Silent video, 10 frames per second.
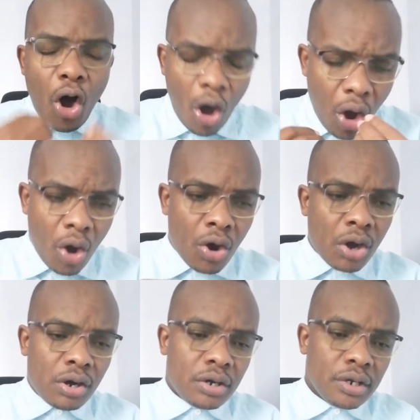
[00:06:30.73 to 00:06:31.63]

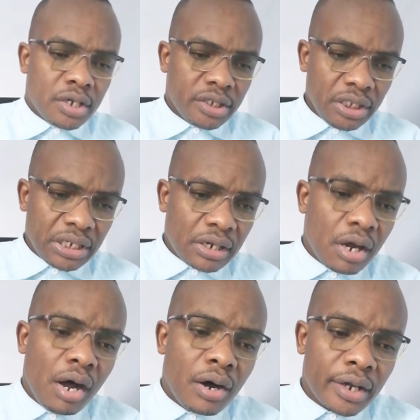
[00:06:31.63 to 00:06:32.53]
awe in
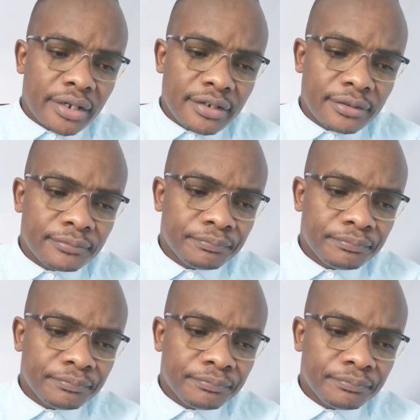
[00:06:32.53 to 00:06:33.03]
God,